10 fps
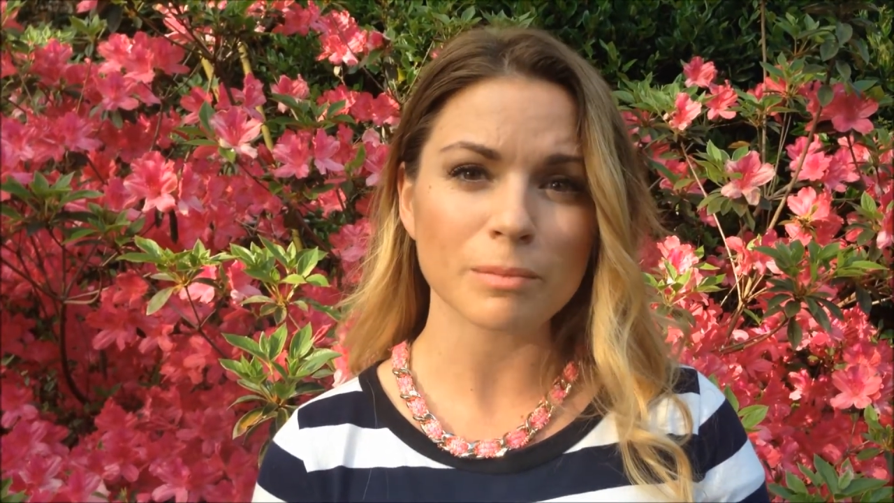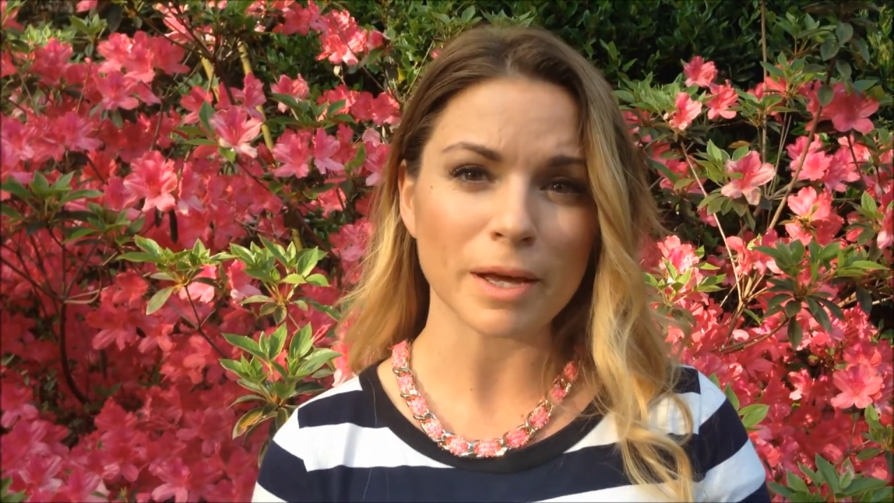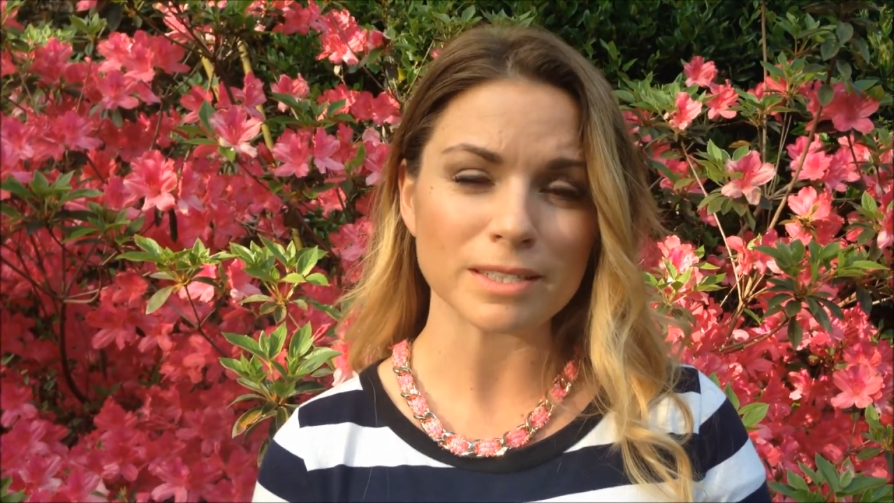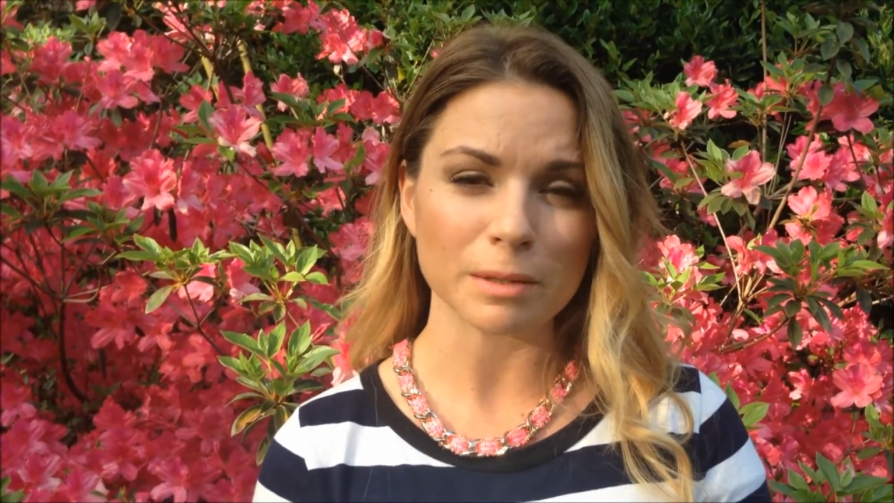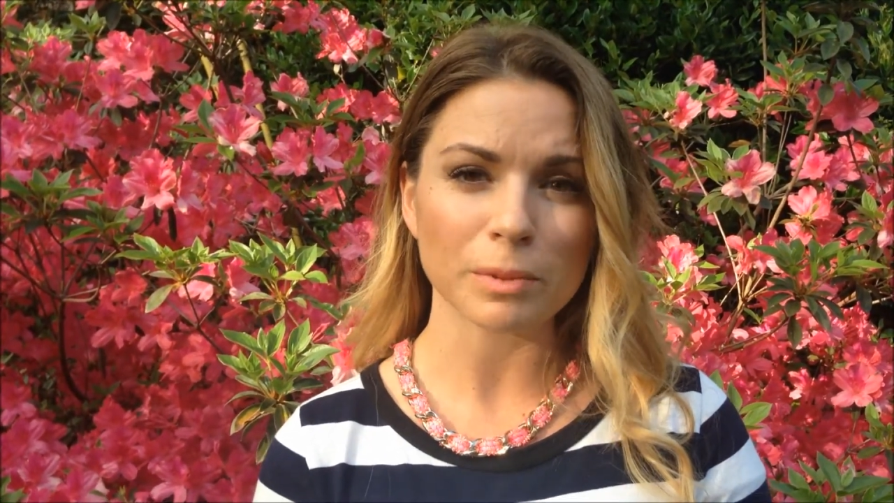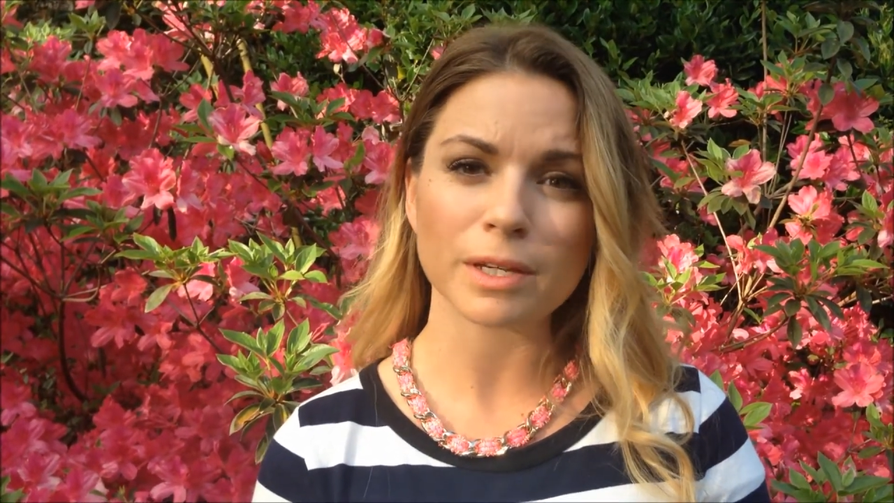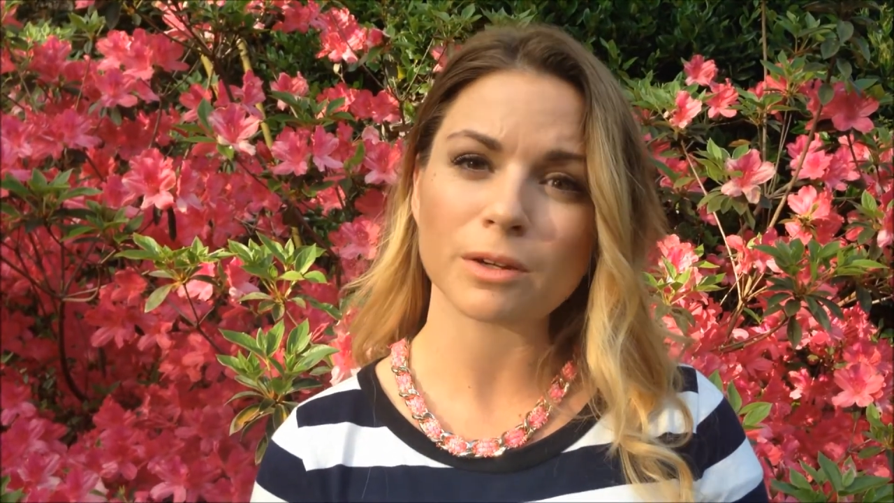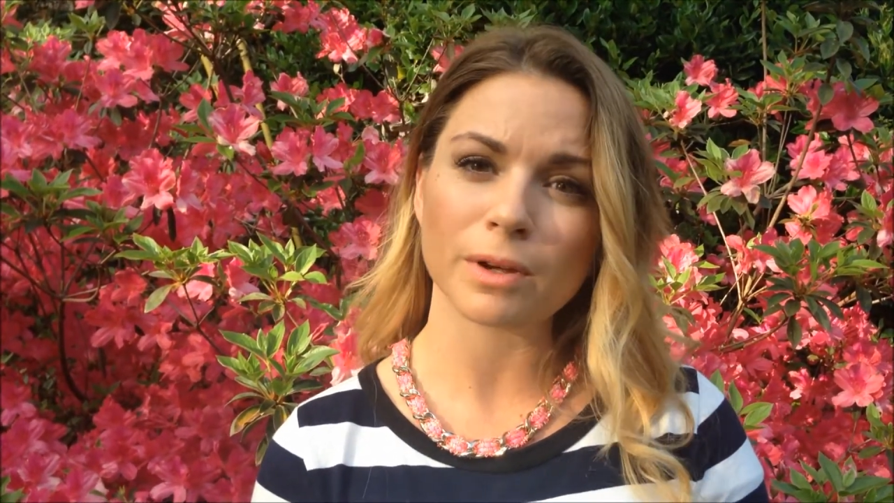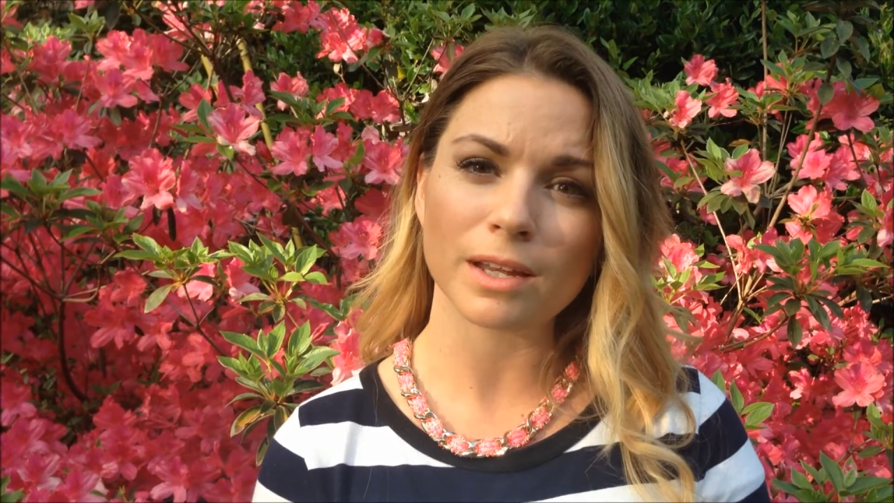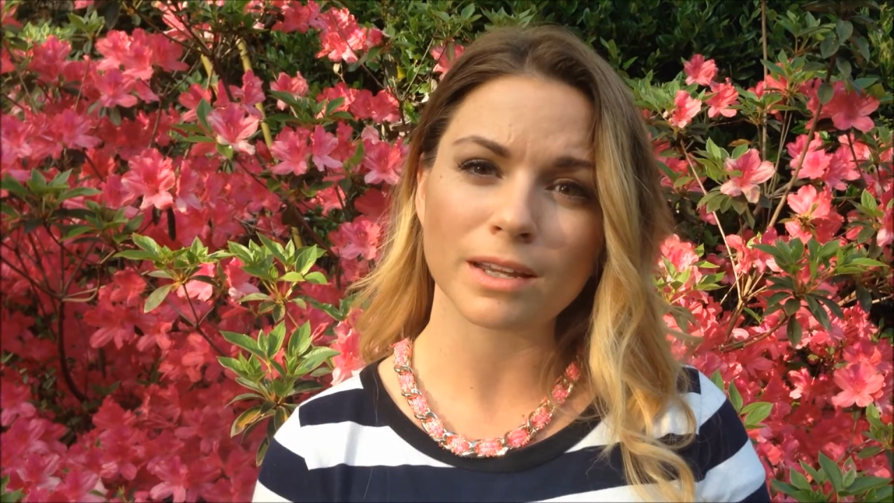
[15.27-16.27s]
by simply
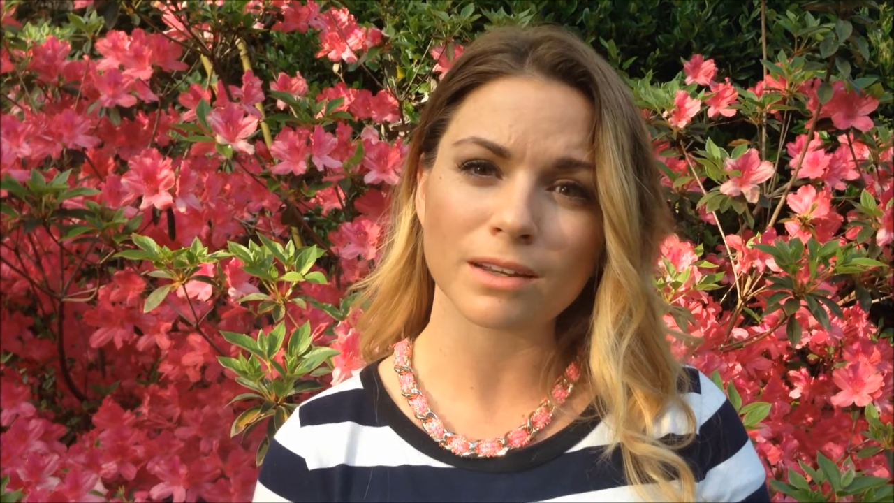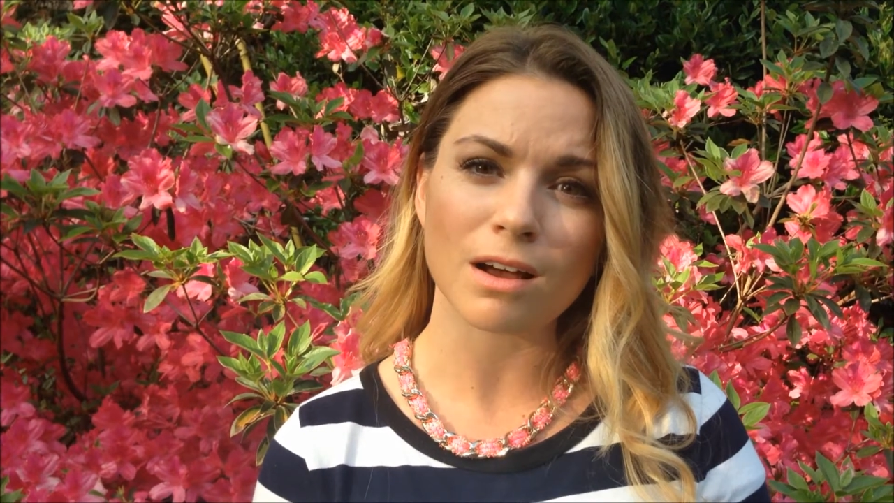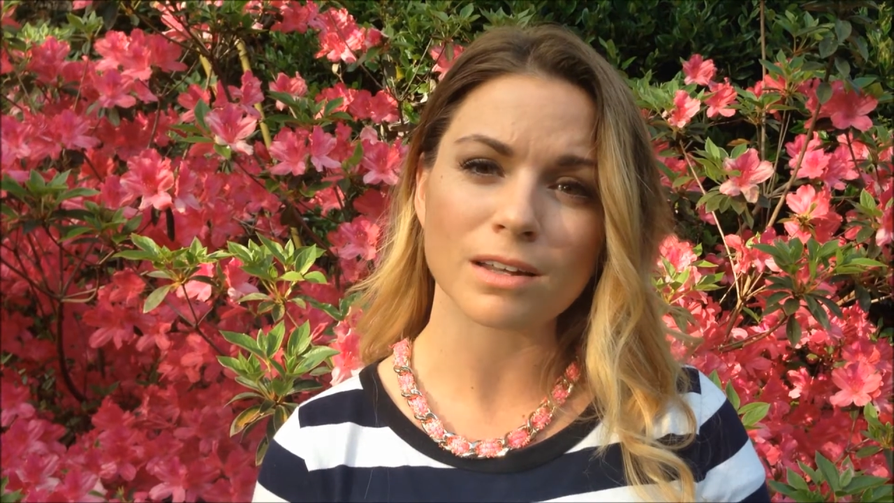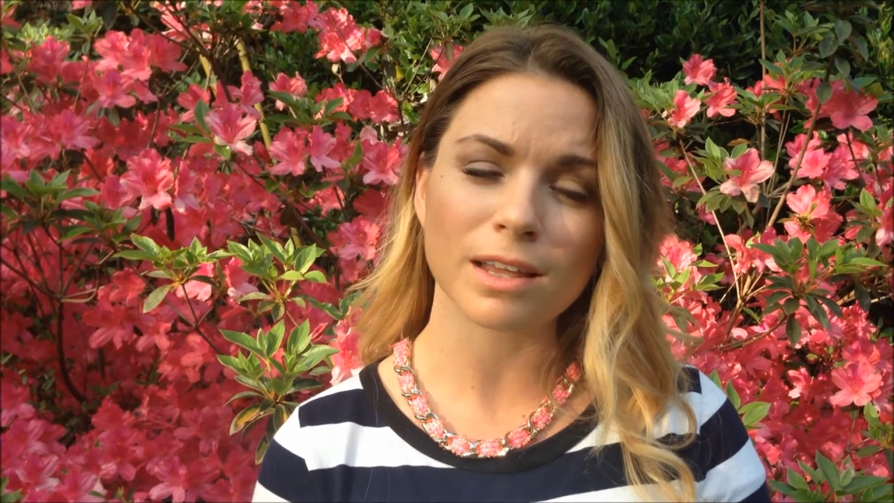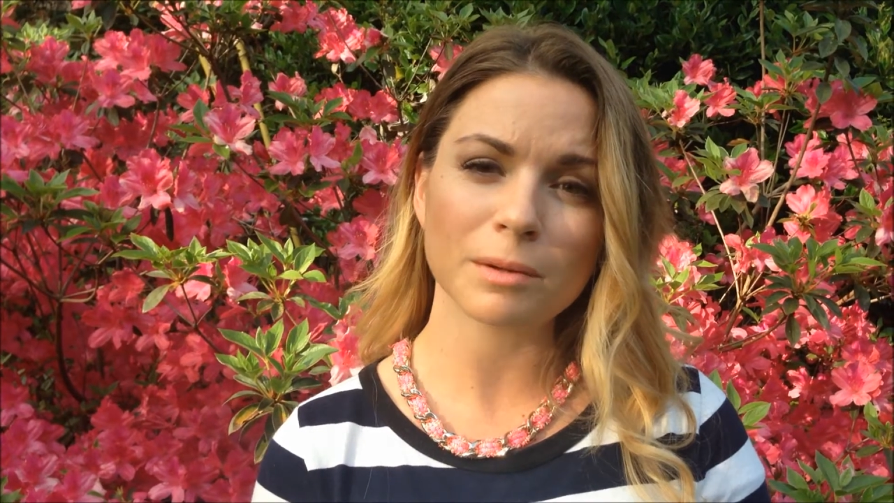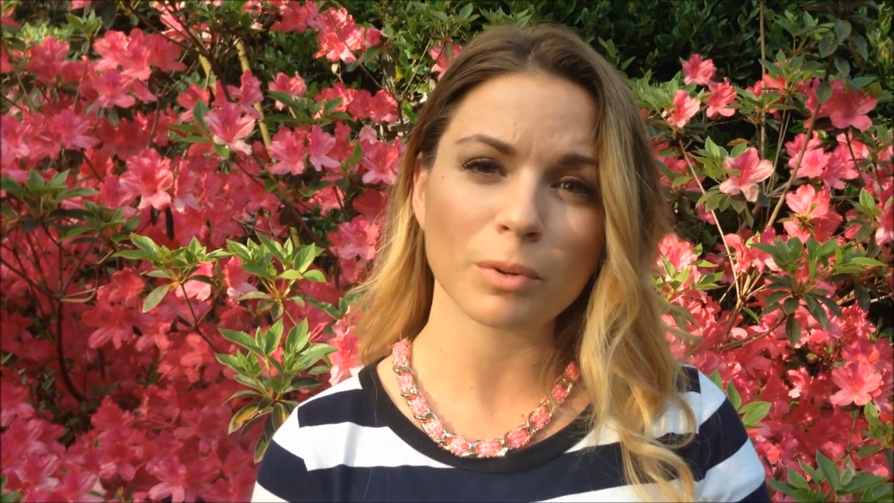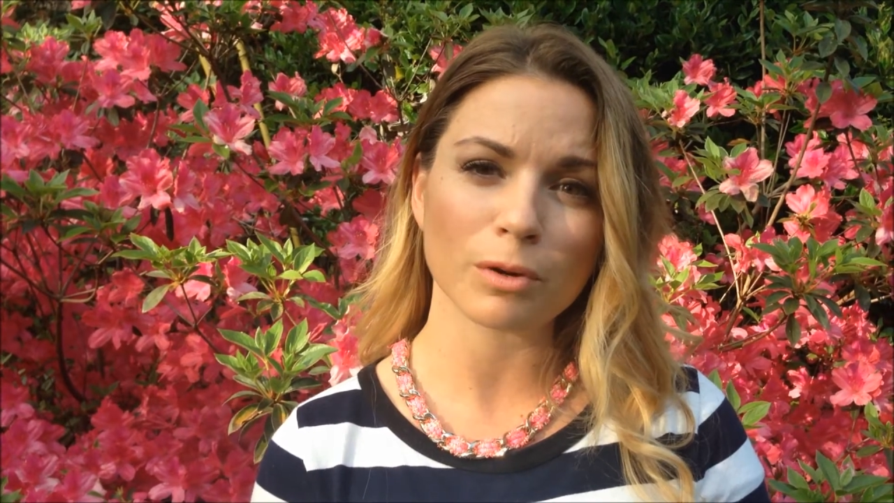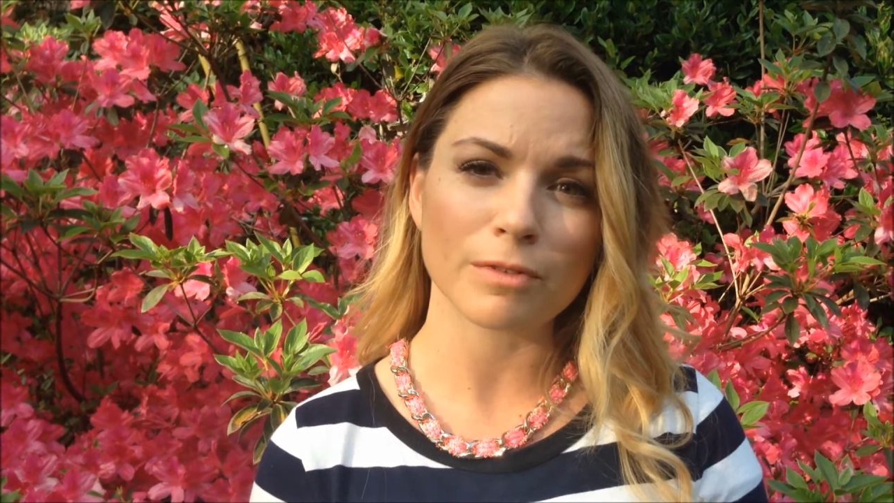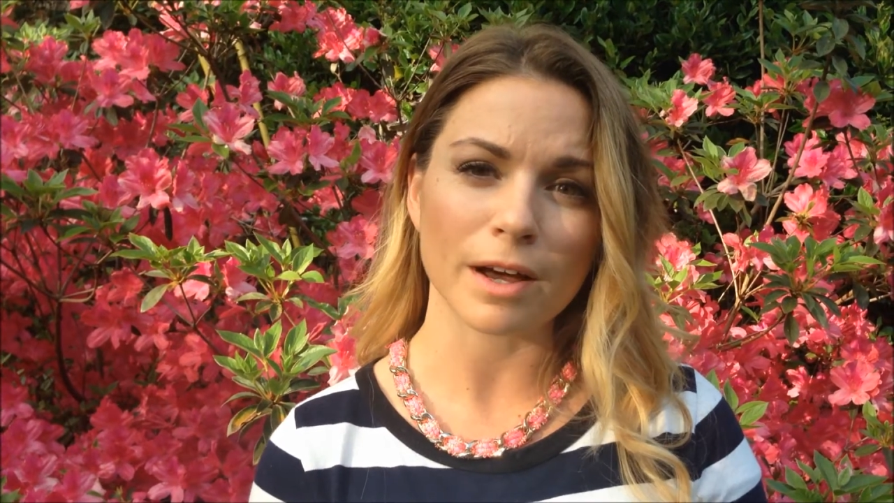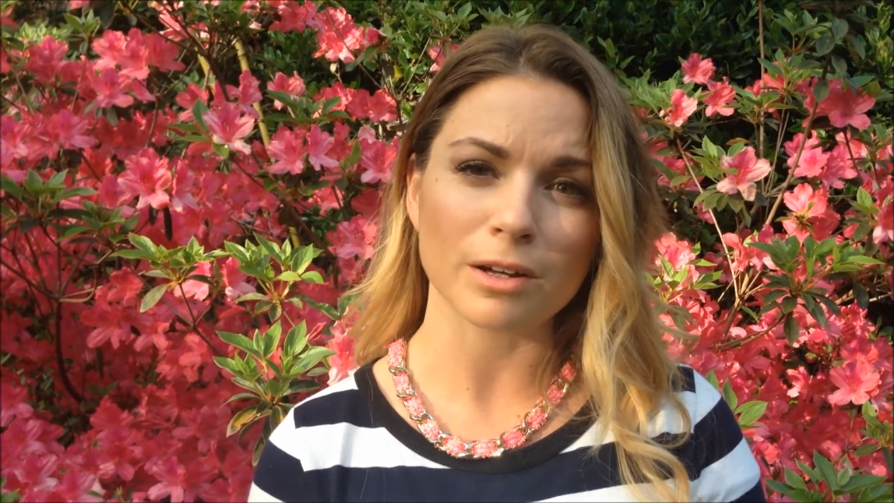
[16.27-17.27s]
creating an online
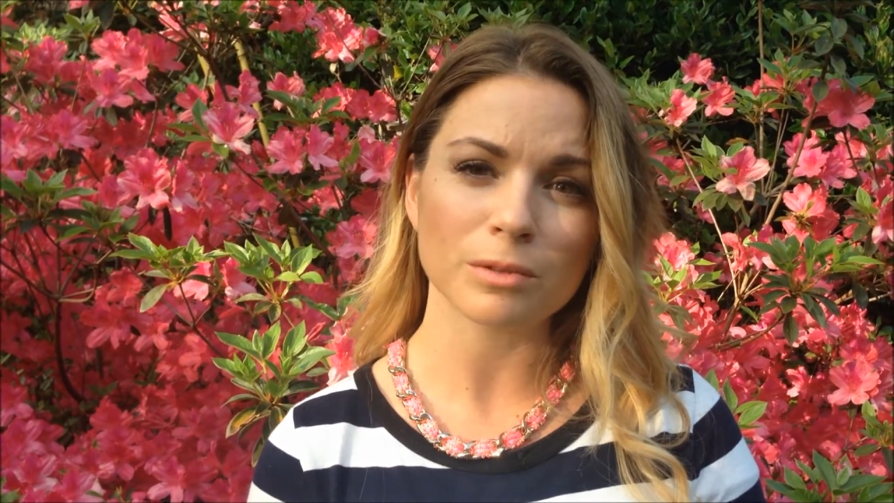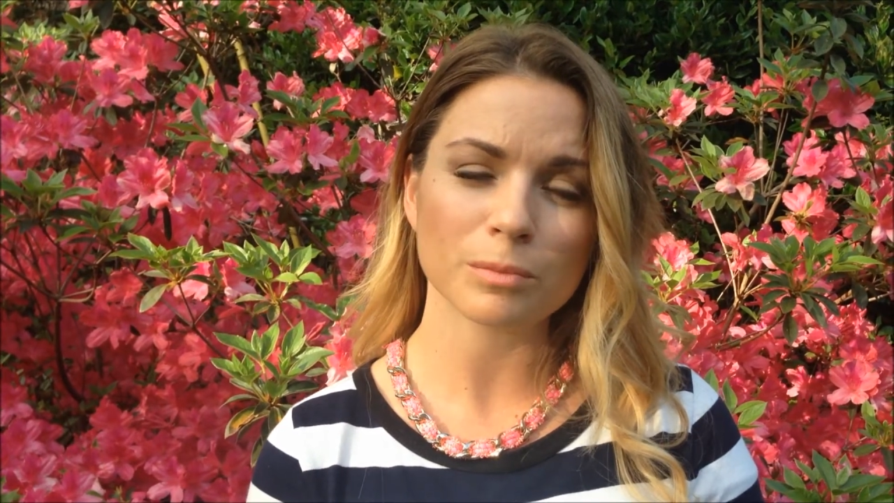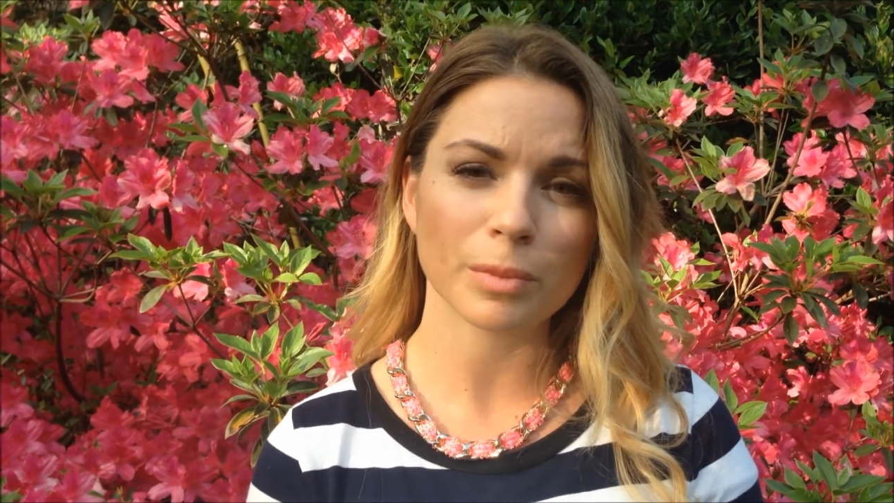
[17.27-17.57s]
profile,